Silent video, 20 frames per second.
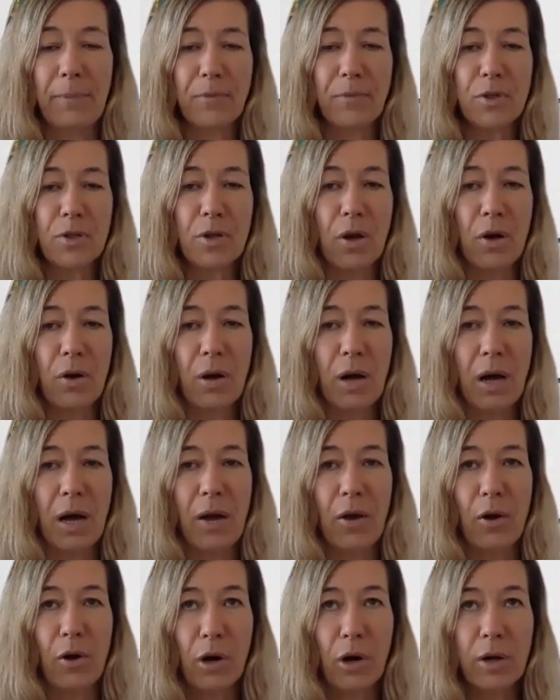So I
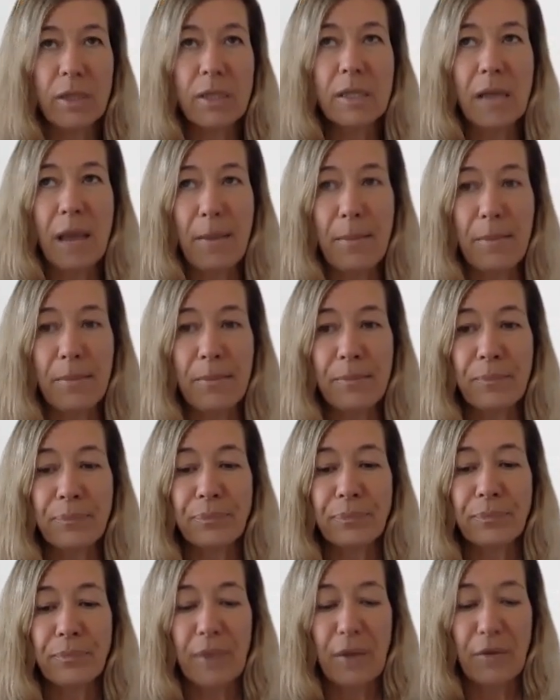heard some
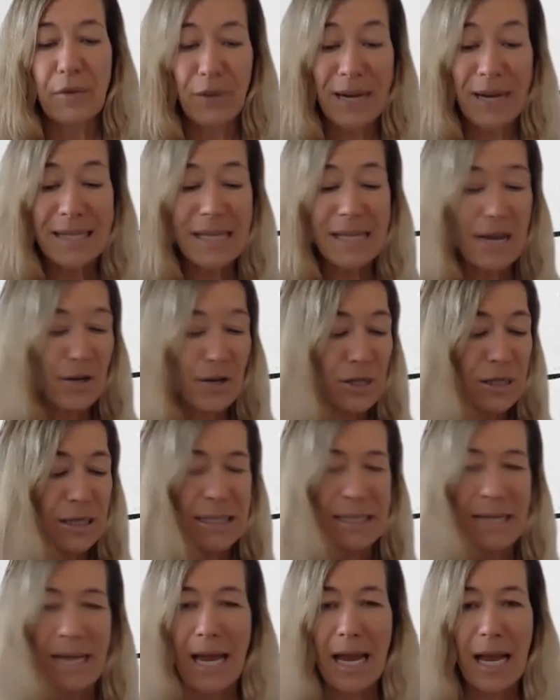friends actually
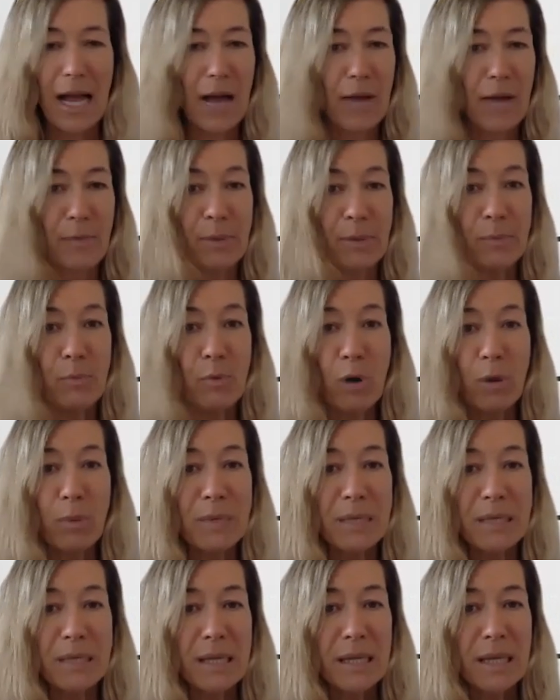saying, I've been more
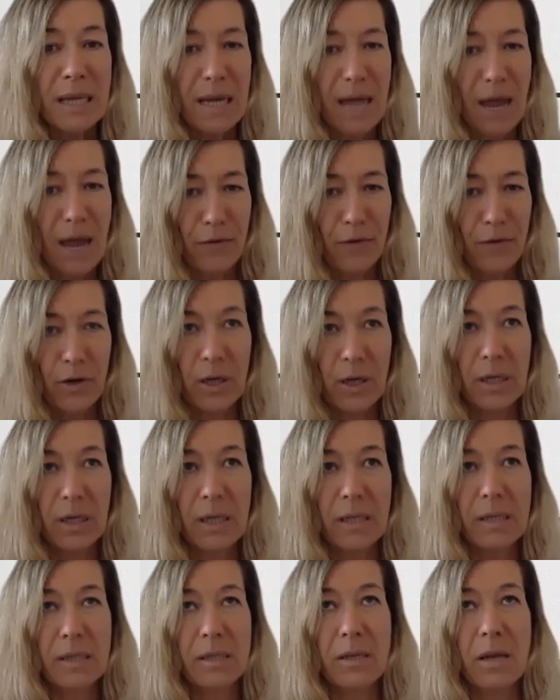busy than ever, and
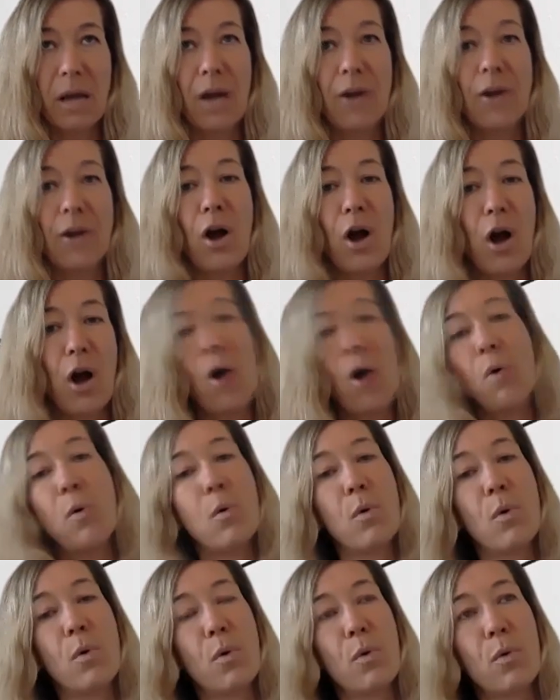it's not
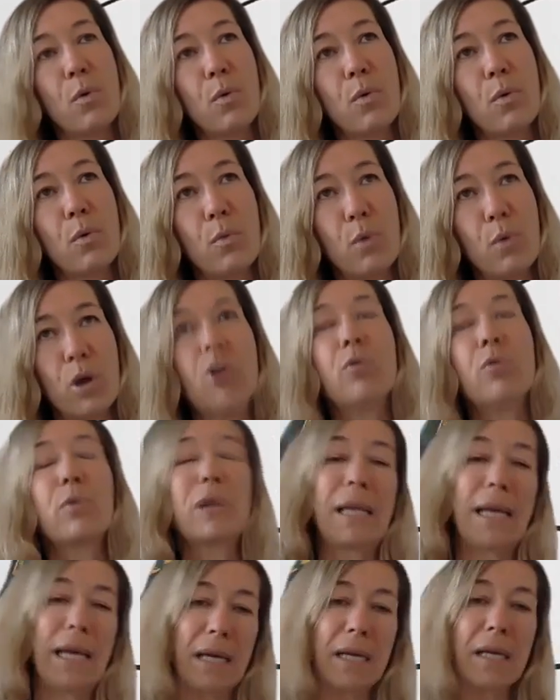all work
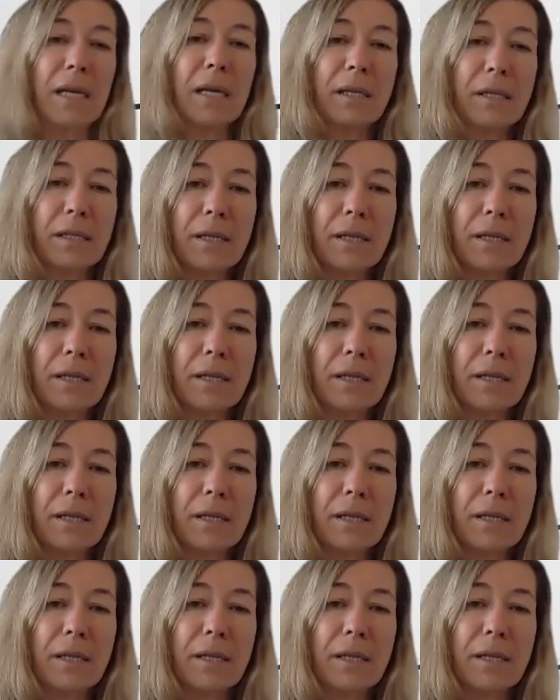related